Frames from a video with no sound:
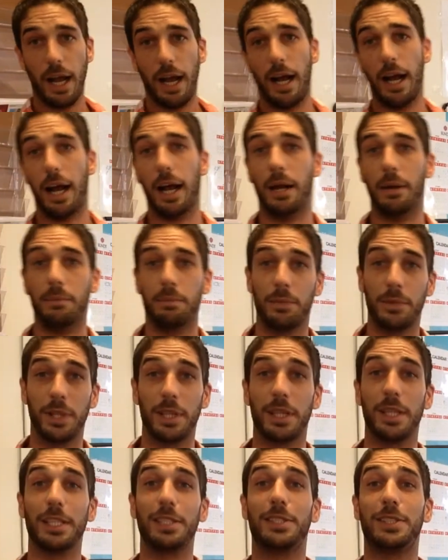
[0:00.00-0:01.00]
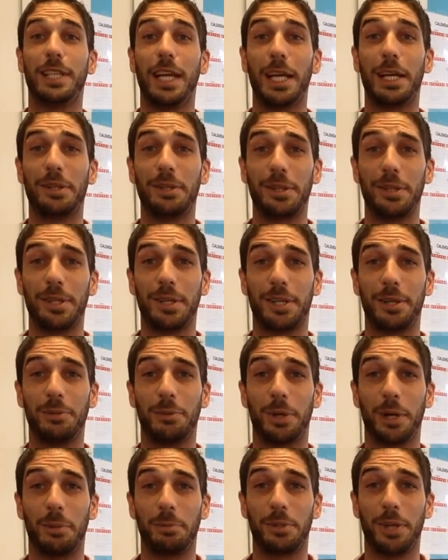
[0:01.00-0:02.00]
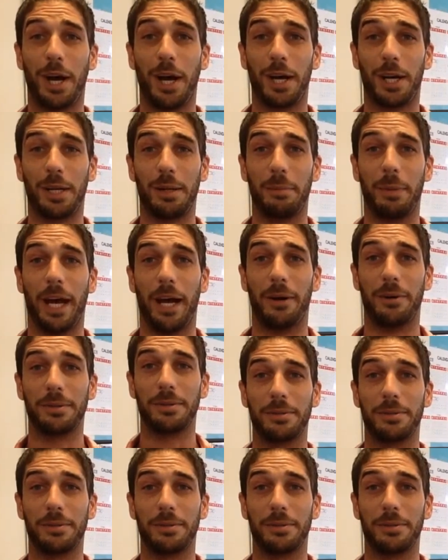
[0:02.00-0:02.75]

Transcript: Uh, let's take a look at what I'm talking about.